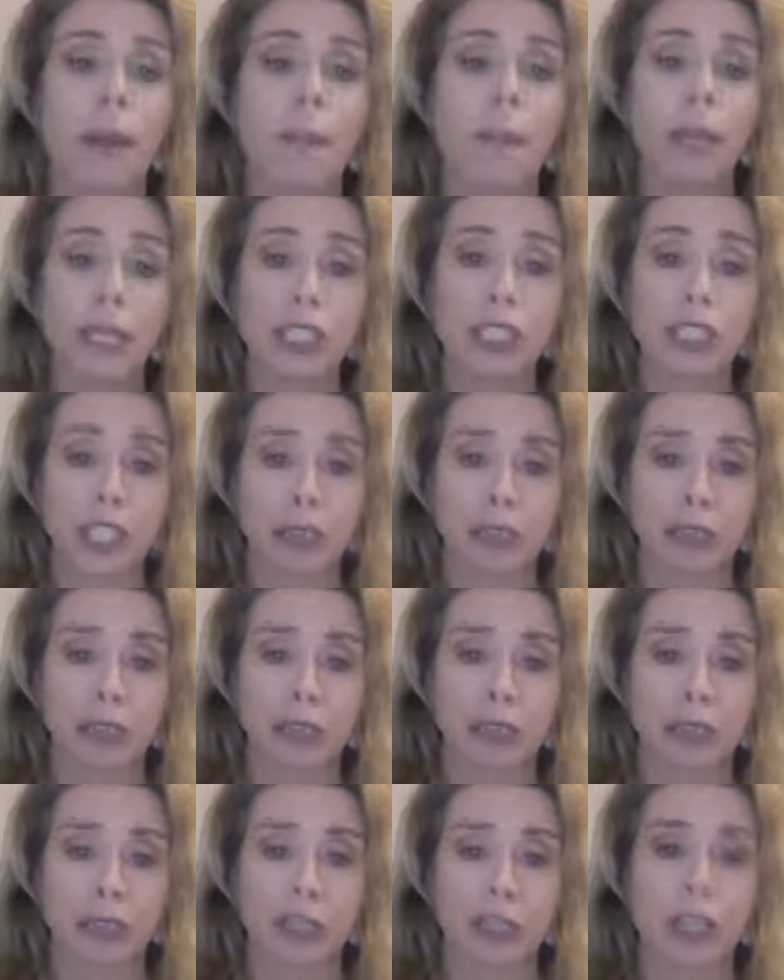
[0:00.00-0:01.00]
B
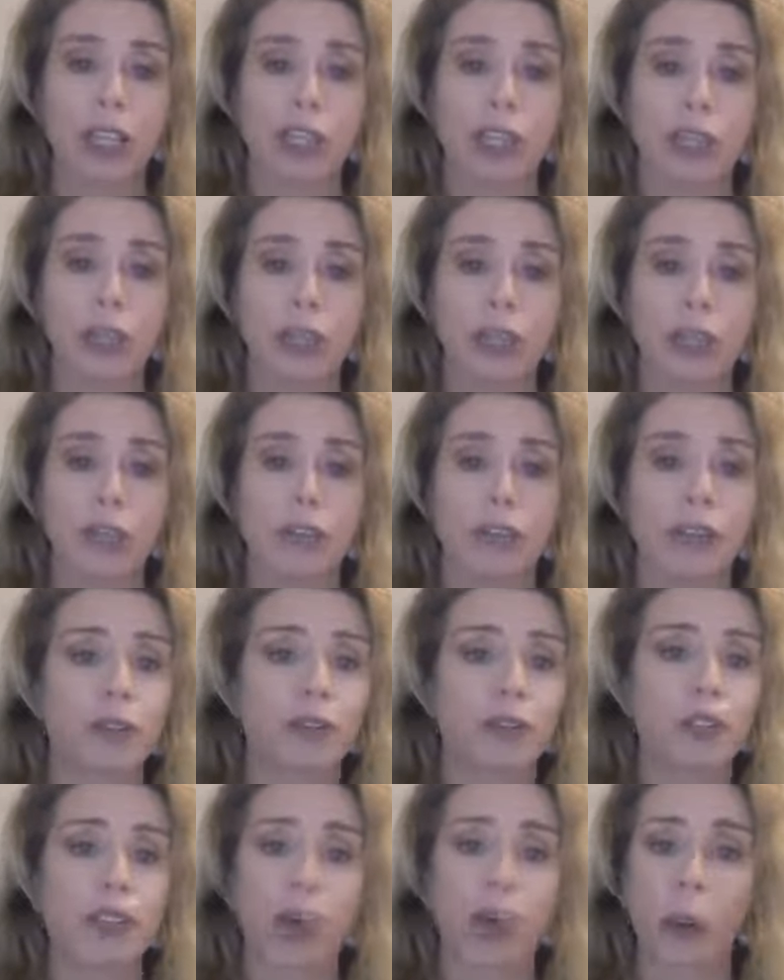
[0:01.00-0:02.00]
shares. So here
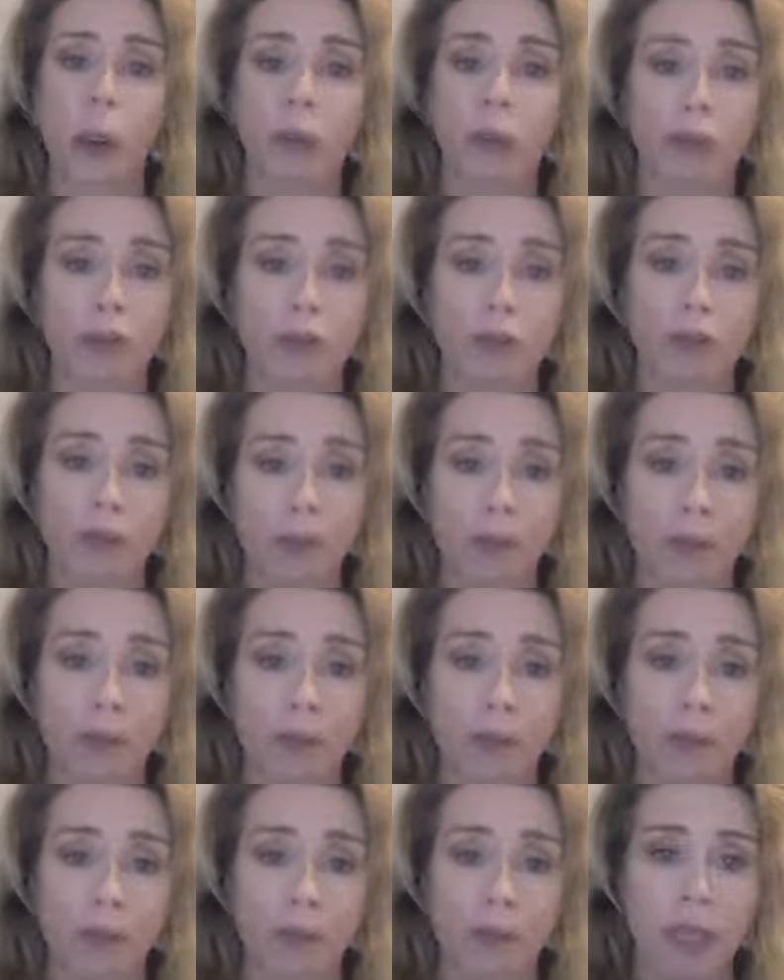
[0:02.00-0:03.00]
there's no upfront
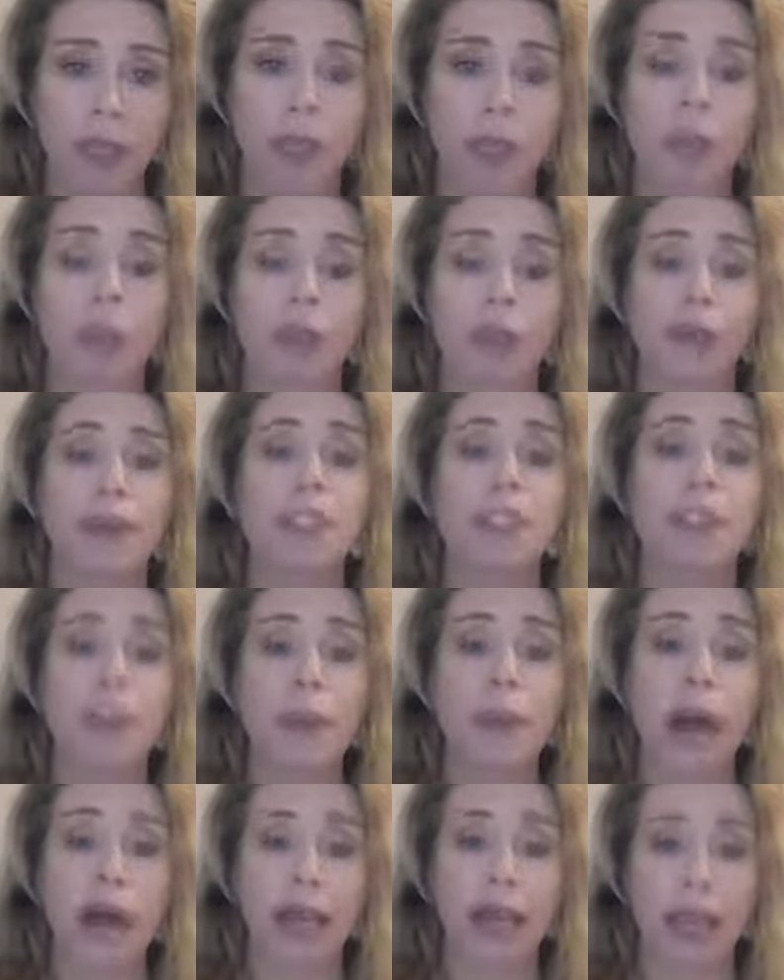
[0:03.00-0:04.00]
fee, but there is a
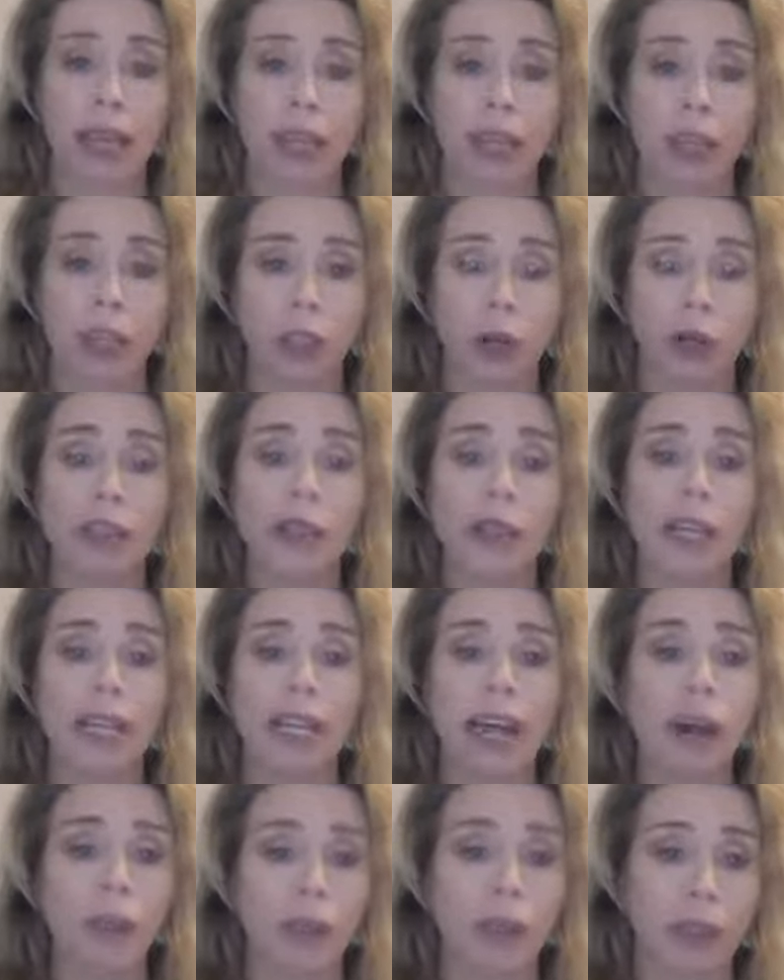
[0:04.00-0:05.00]
back end load if you get
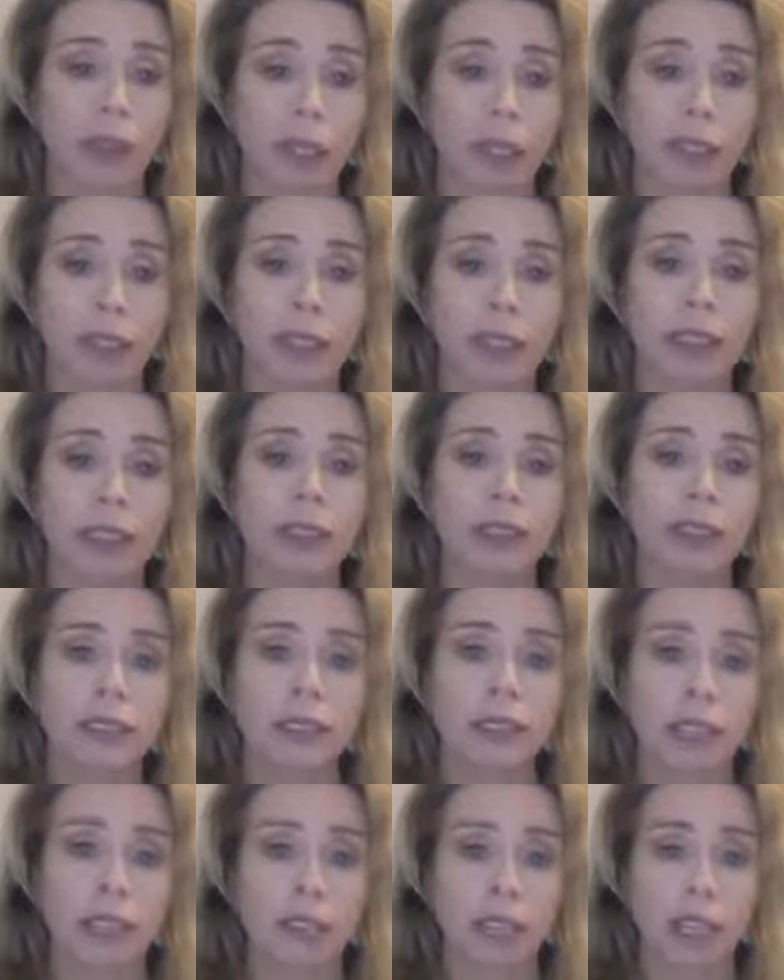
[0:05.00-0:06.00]
out within
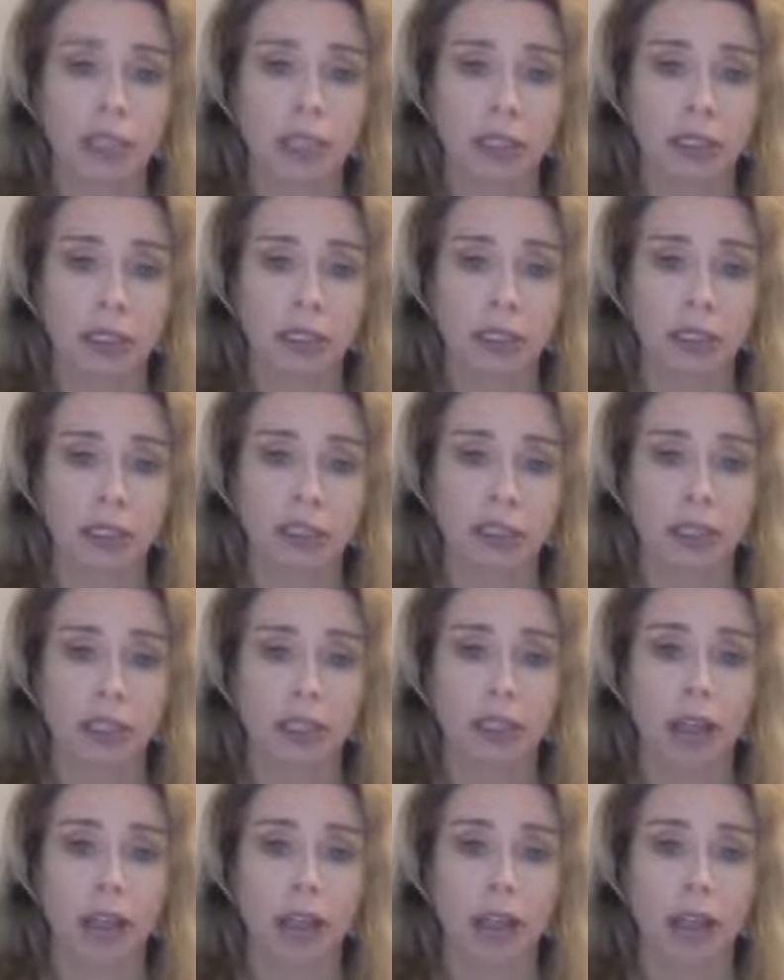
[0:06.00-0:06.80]
7 years